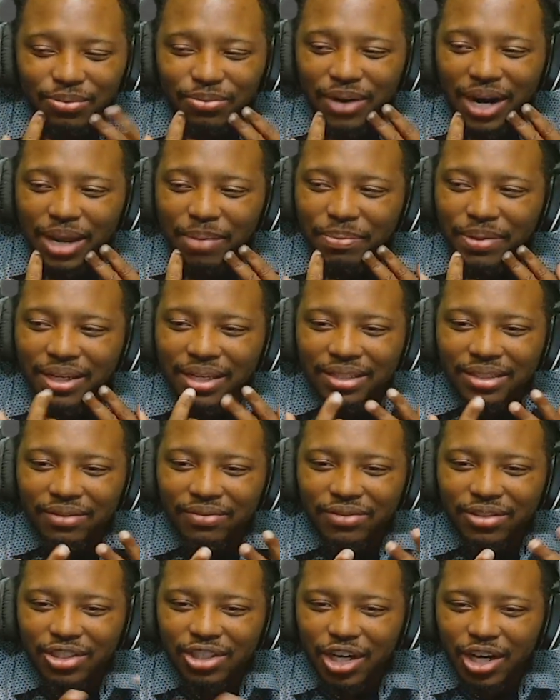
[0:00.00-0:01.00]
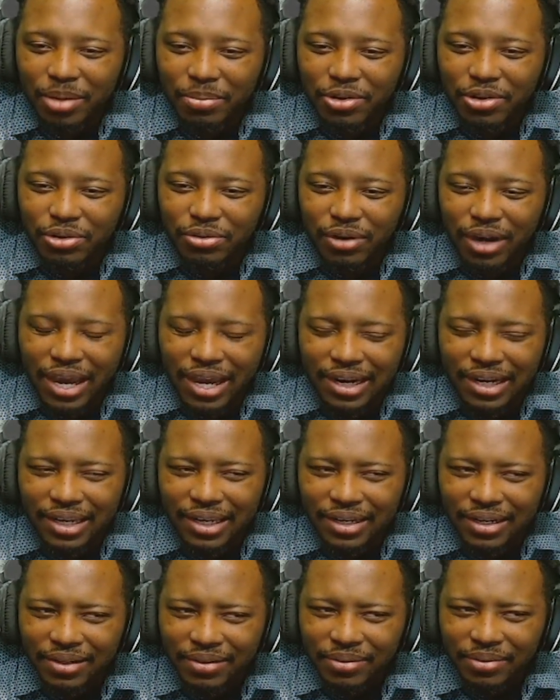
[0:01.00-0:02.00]
right because of Turbo
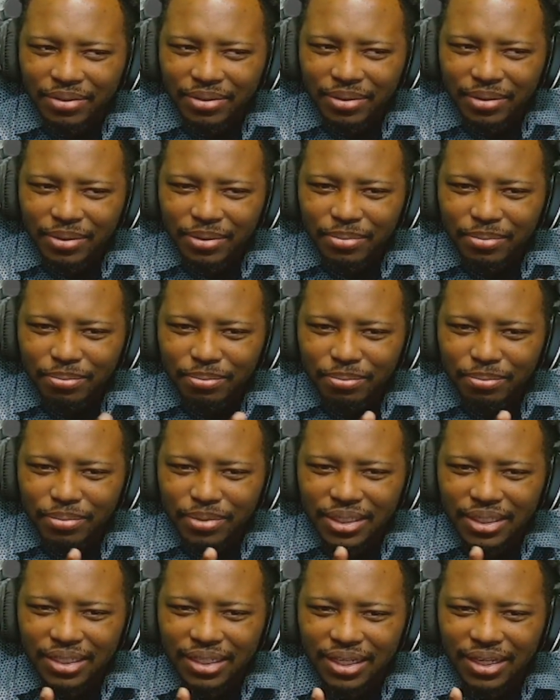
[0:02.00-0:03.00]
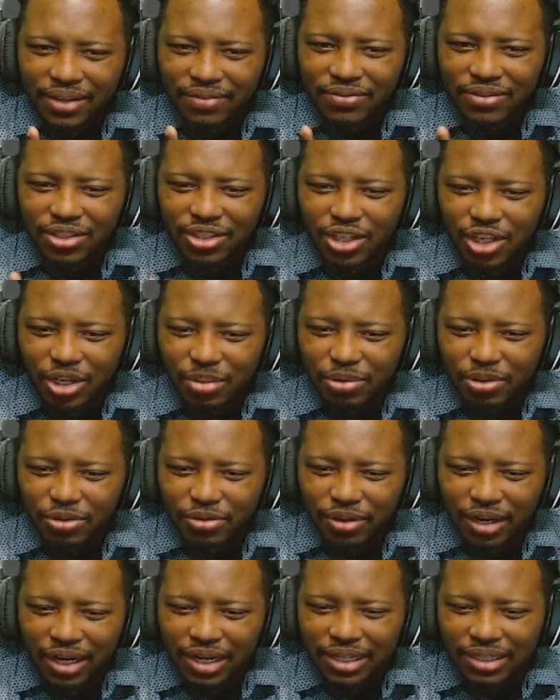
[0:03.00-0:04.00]
Granny. But if Turbo
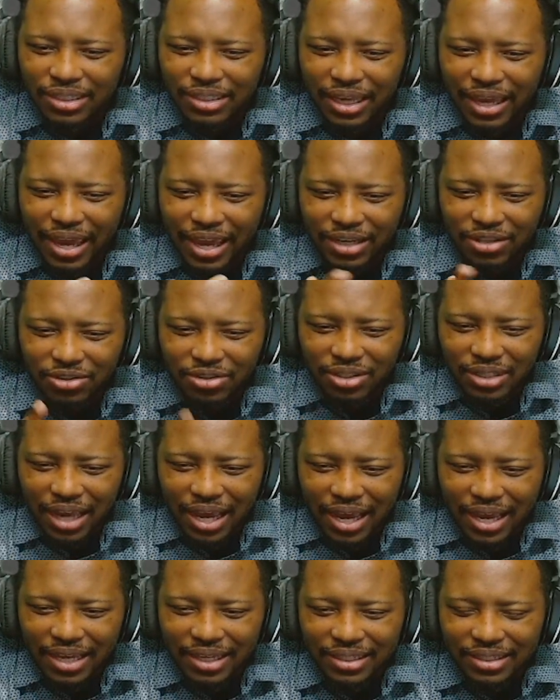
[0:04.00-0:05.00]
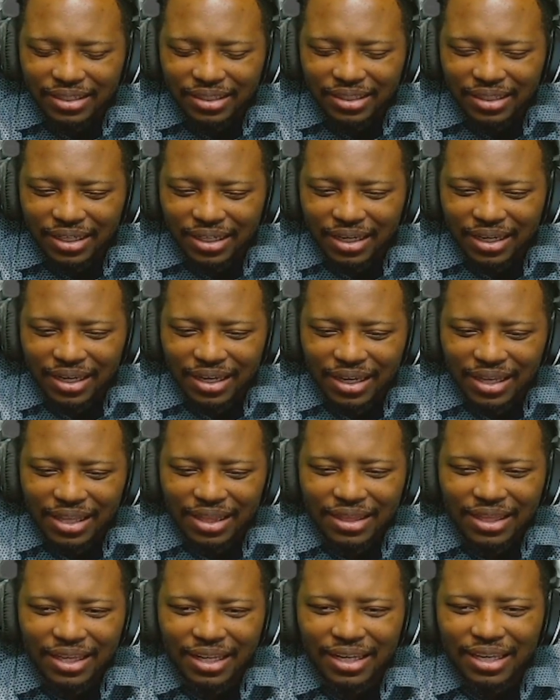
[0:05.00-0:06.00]
Granny's exercise,
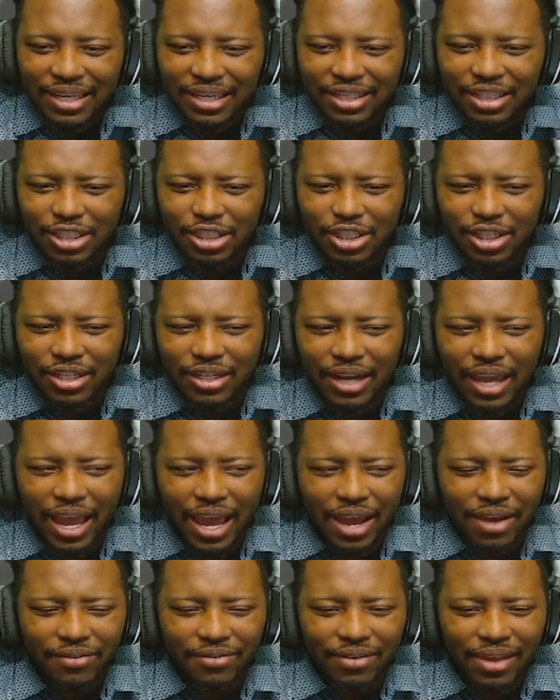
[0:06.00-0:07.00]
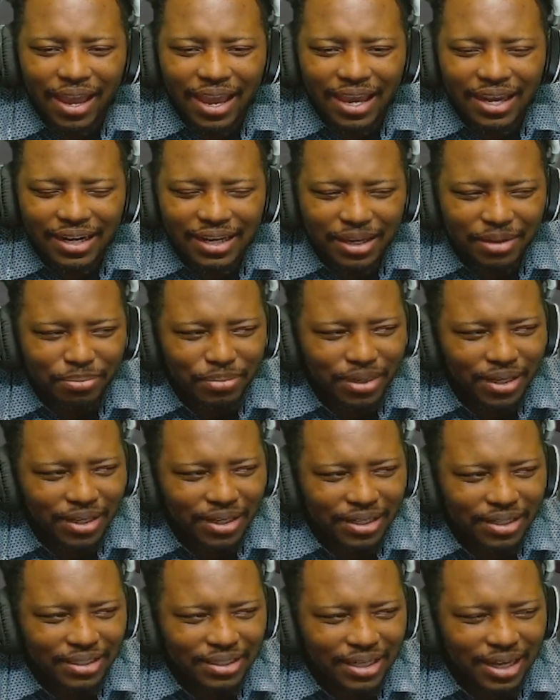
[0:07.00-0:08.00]
then he shouldn't have any
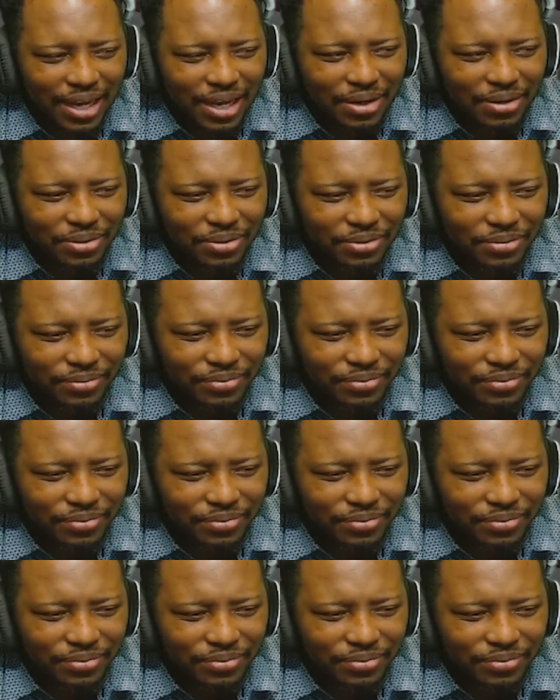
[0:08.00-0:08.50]
abilities now.